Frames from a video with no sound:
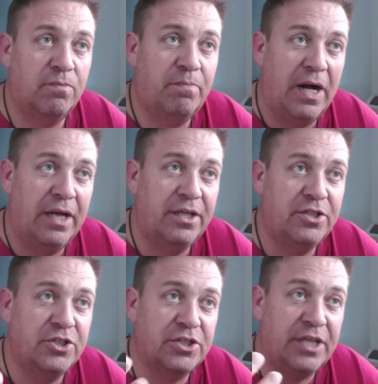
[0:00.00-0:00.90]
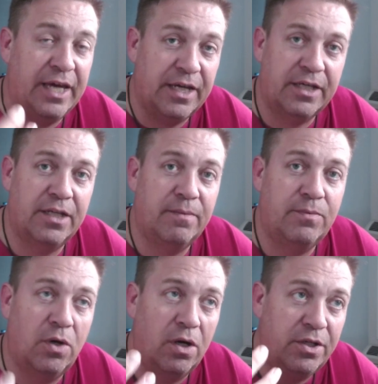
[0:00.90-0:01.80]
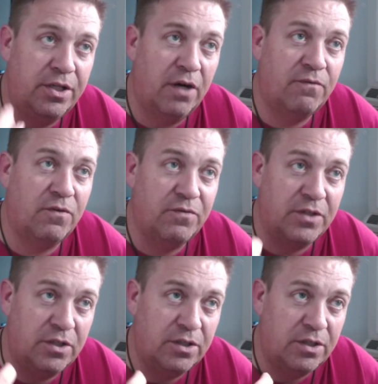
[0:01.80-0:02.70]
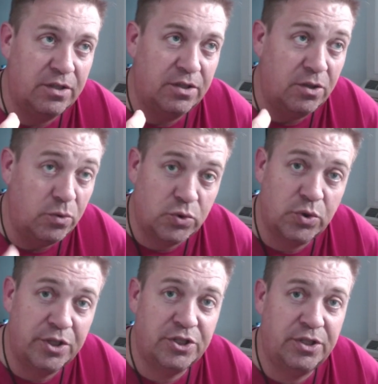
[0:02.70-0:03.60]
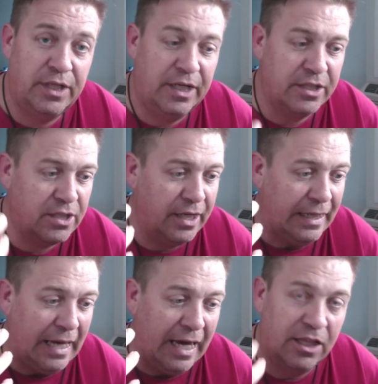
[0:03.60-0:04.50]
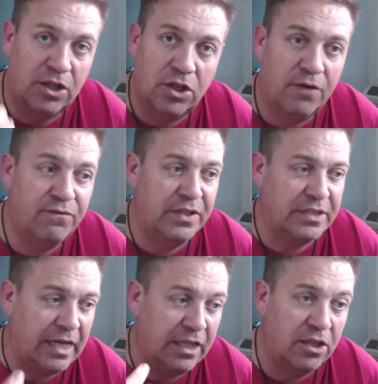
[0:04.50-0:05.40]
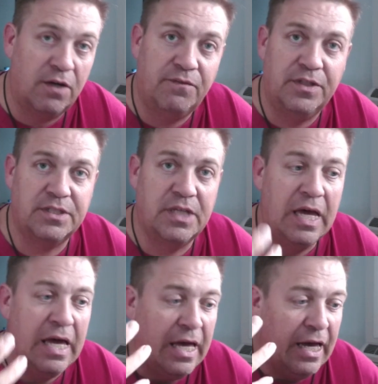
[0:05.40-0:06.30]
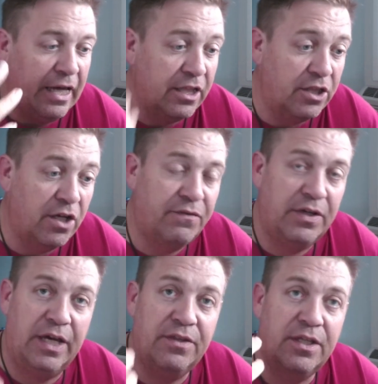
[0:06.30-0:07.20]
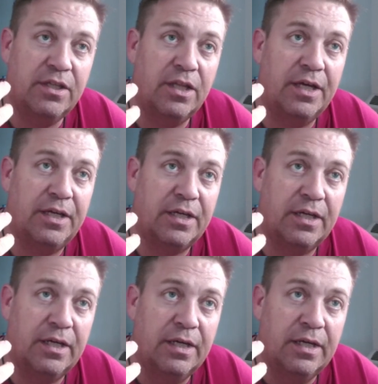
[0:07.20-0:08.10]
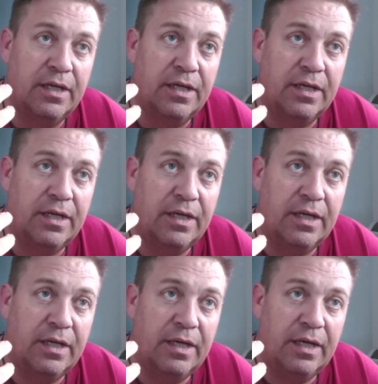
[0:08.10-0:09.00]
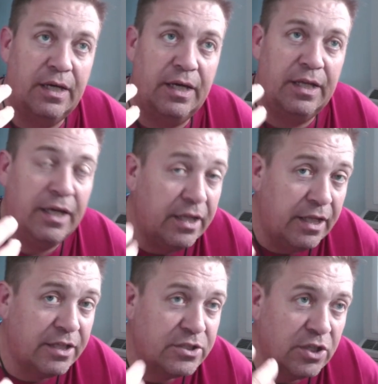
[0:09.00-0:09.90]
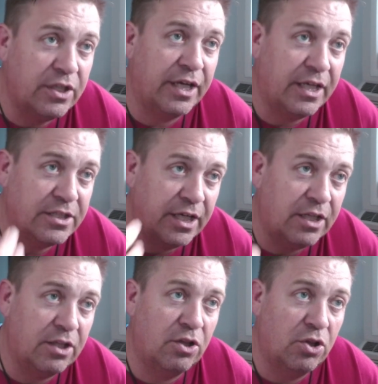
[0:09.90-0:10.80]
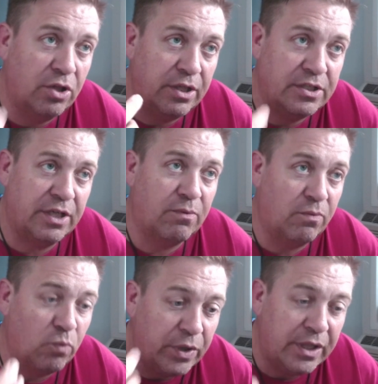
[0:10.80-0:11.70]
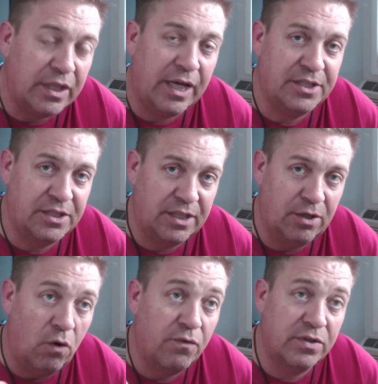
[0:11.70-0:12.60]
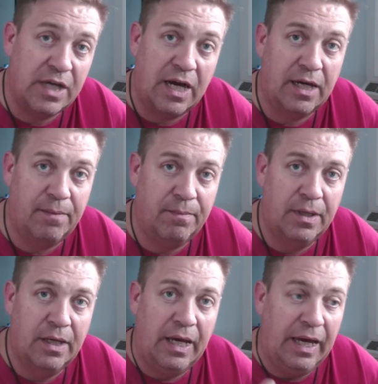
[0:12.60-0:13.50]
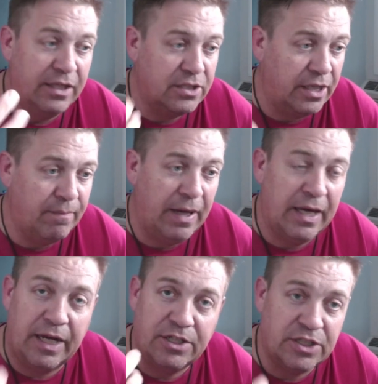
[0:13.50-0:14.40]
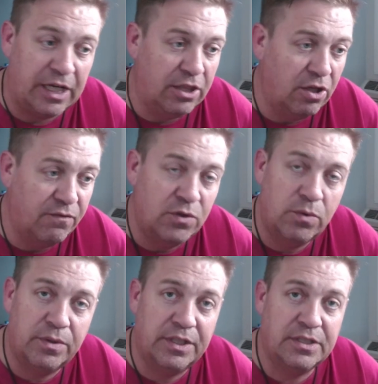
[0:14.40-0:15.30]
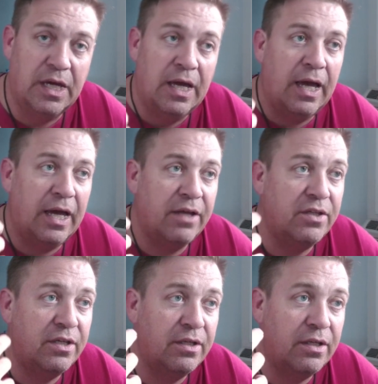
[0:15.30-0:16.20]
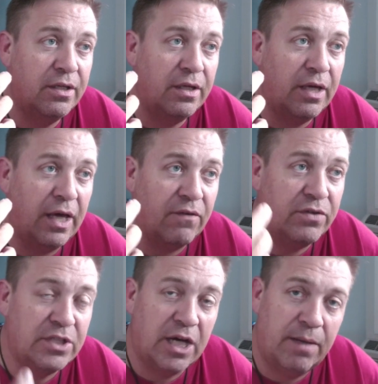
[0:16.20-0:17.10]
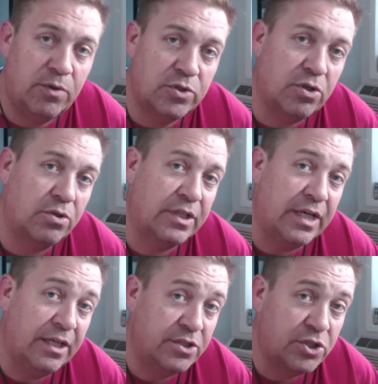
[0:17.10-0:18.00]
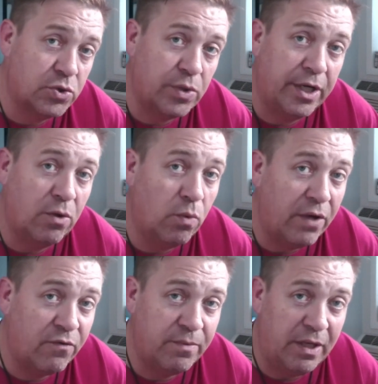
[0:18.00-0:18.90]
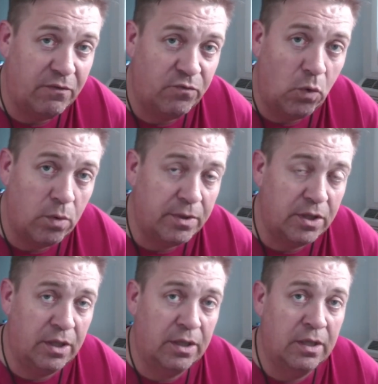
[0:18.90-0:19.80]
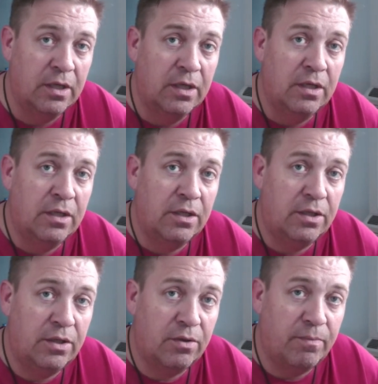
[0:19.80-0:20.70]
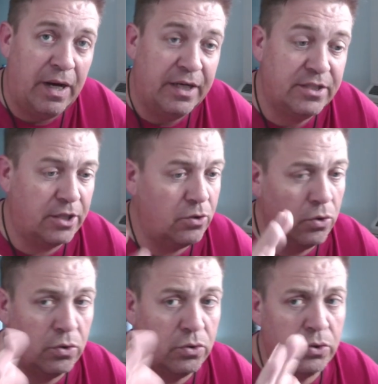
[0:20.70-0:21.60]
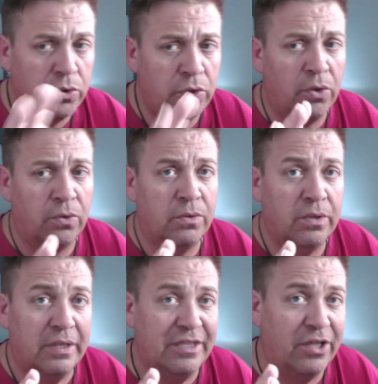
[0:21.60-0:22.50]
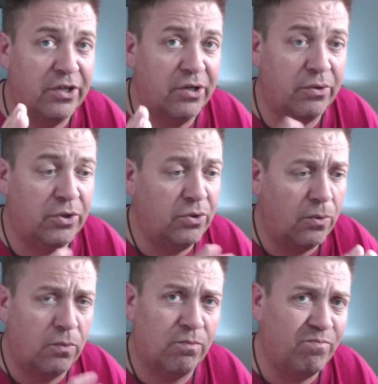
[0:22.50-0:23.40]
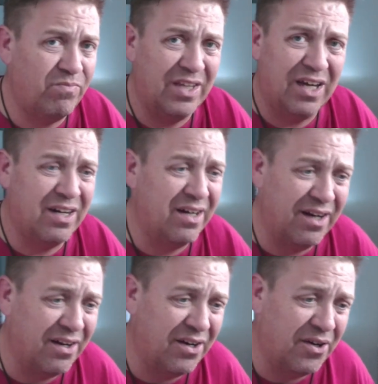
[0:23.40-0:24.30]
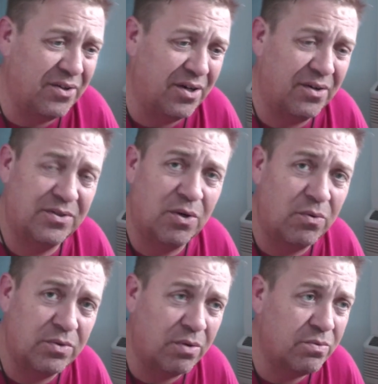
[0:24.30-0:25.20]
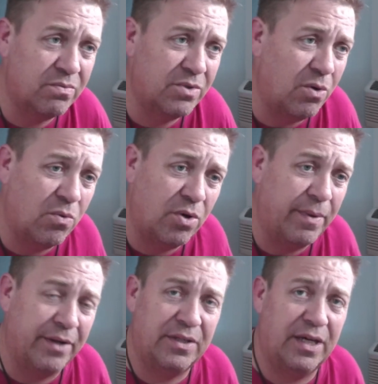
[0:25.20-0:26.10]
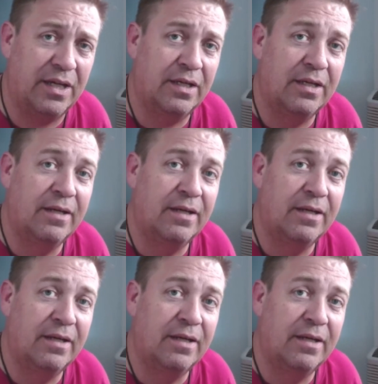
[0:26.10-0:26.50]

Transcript: your body just can't get en- enough of the, the, the nutrition and it's like i love this i love this i love it and then like and, and so like it's like it's like realizing it over time and it's like man i just i love doing this and then every time you start to kind of stray away from that formula your body's like, no, no, no, no, no, no, no, no. You don't. No, no, no, no, no. Don't, don't, don't worry about that.